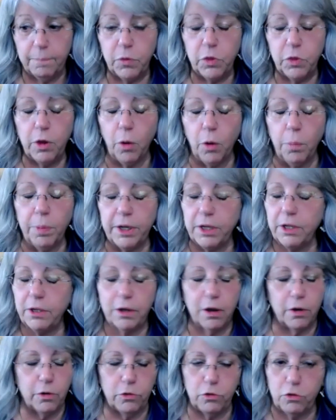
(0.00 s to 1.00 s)
Nobody
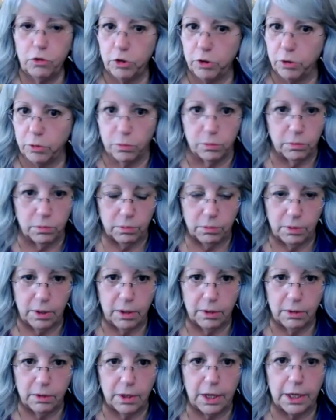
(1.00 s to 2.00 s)
knows you
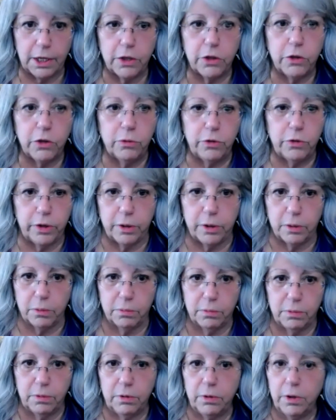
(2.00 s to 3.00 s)
like you do.